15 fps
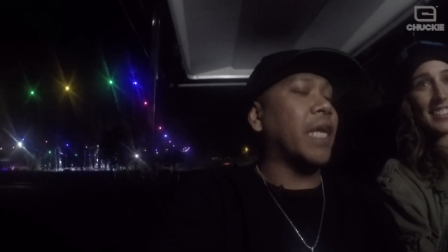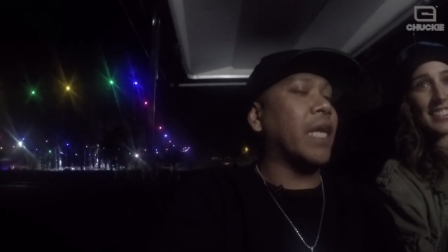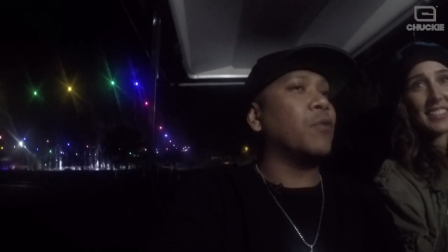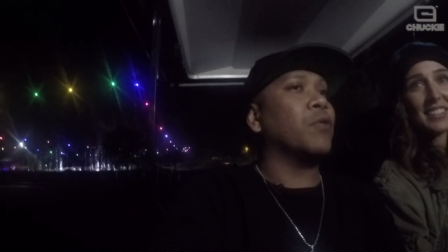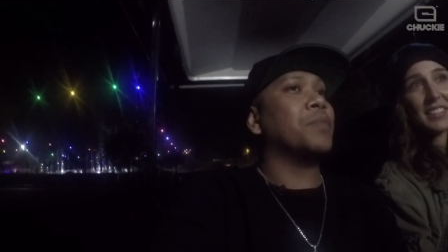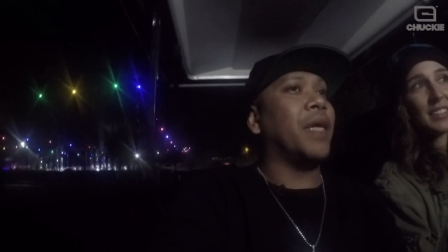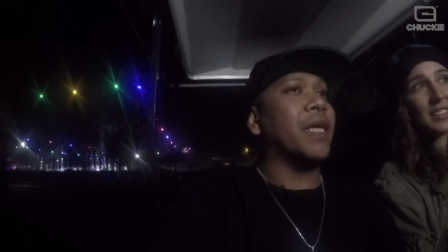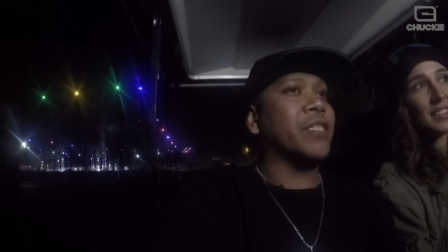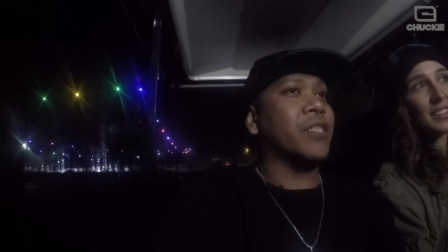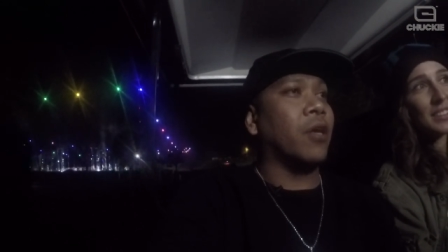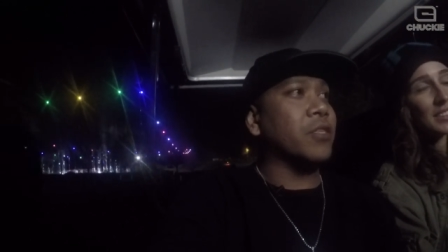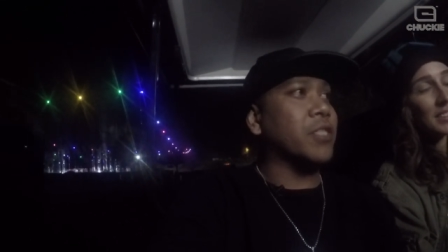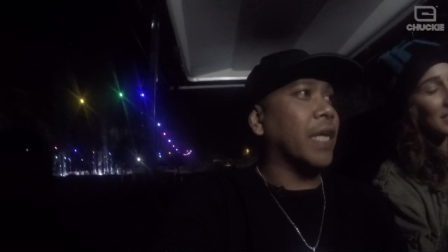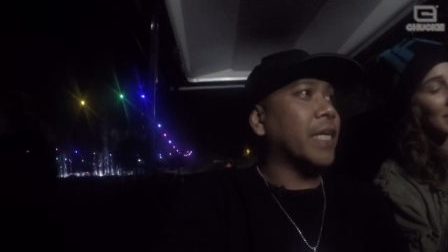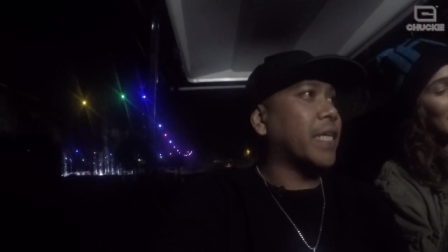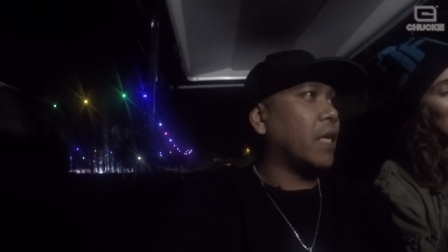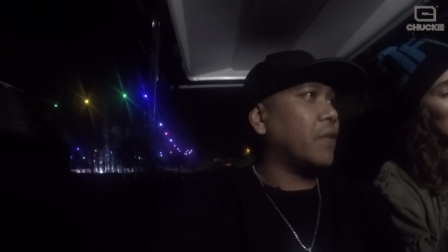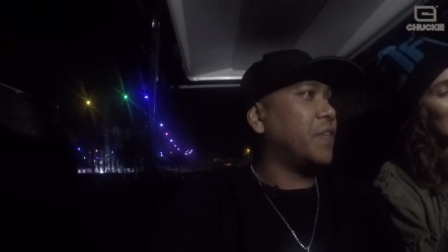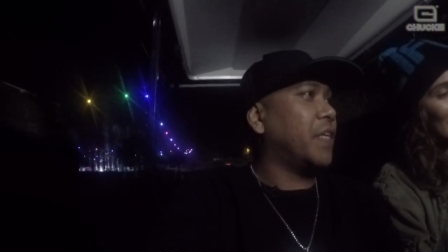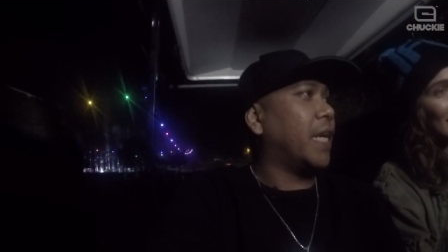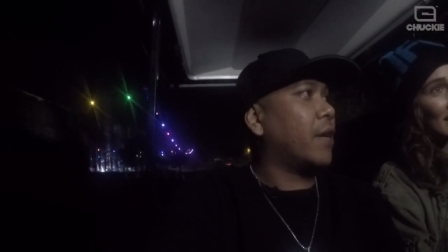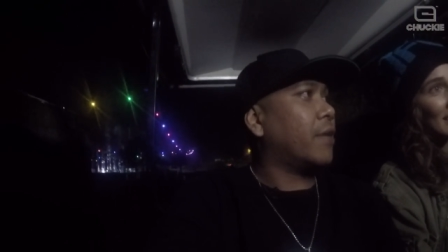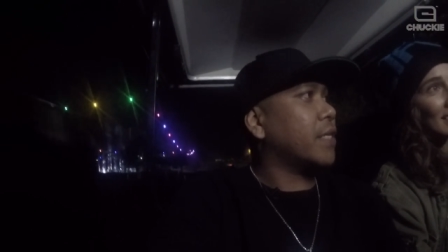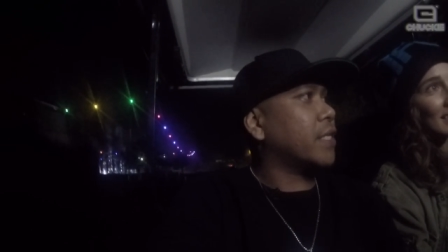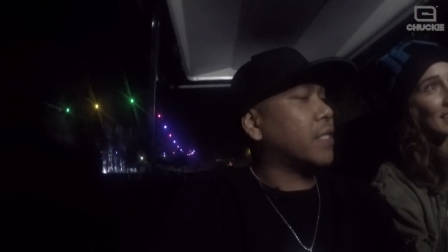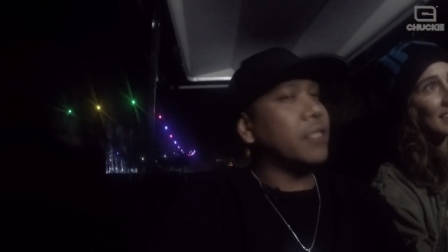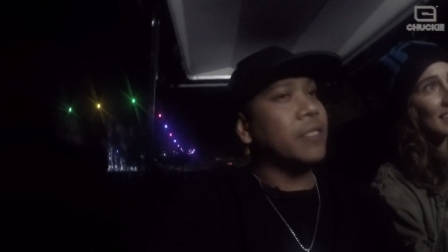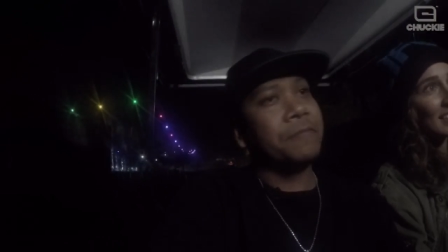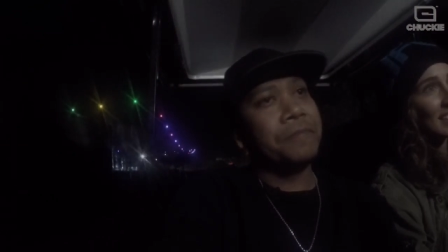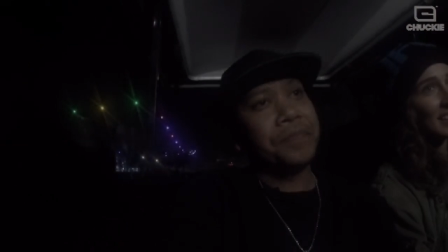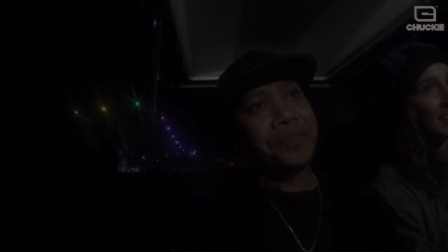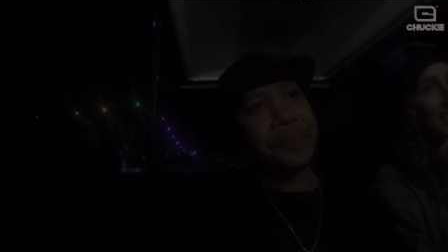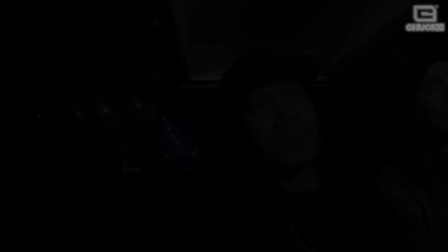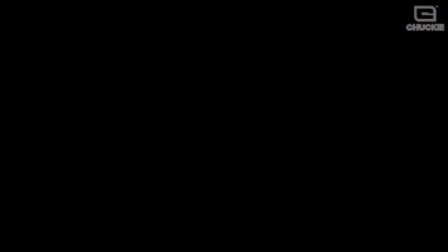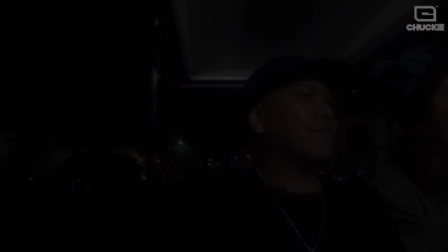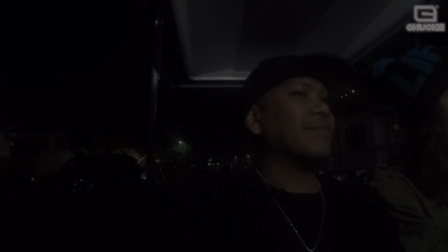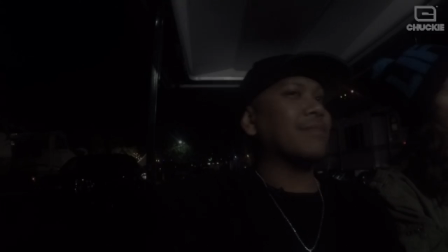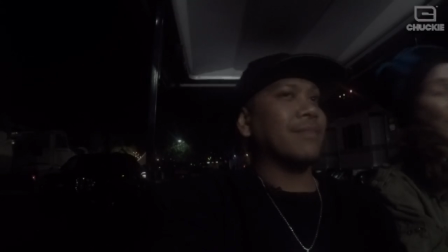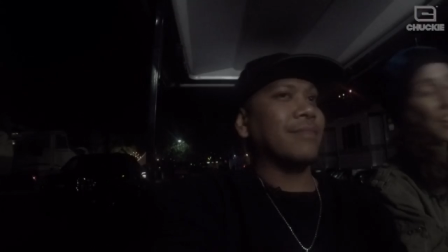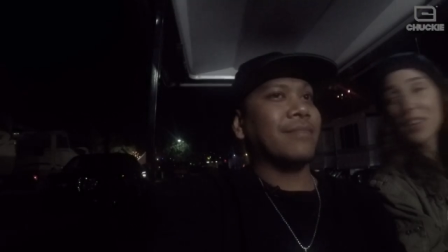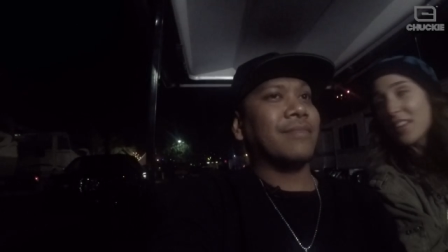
and I would make songs like Calvin Harris. How do you